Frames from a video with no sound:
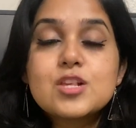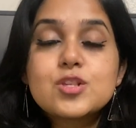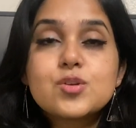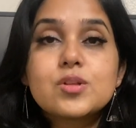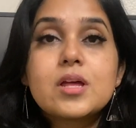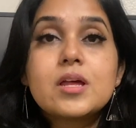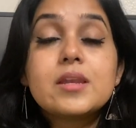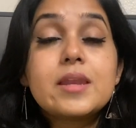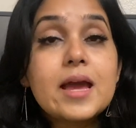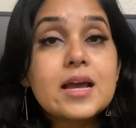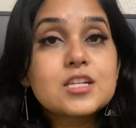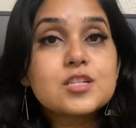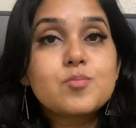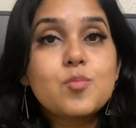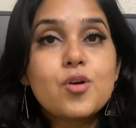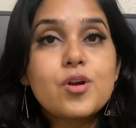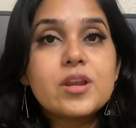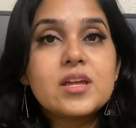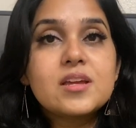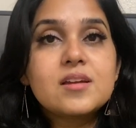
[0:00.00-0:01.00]
So the next
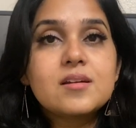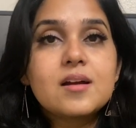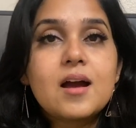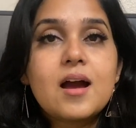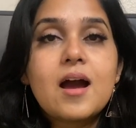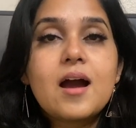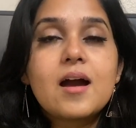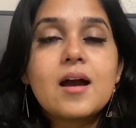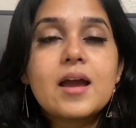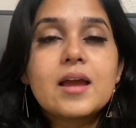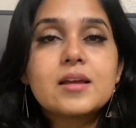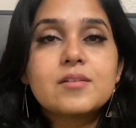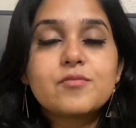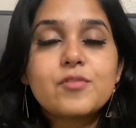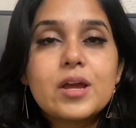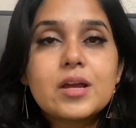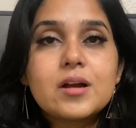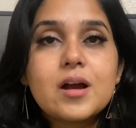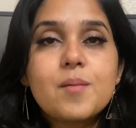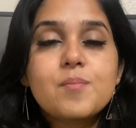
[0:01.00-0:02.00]
morning, I
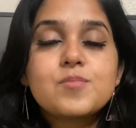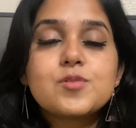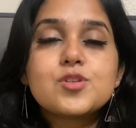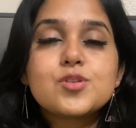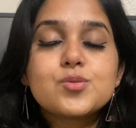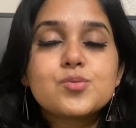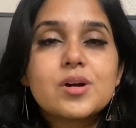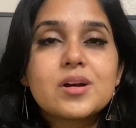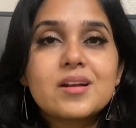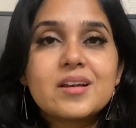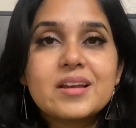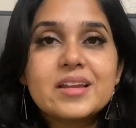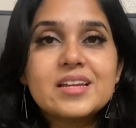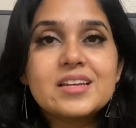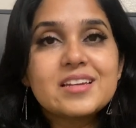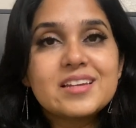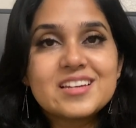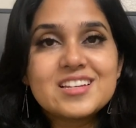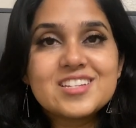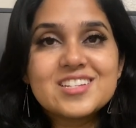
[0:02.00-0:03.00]
wake up to a
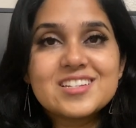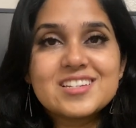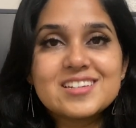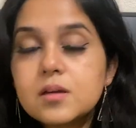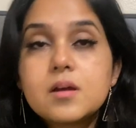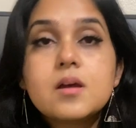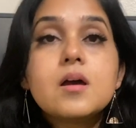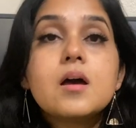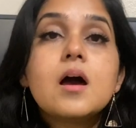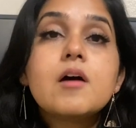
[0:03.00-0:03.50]
clean kitchen.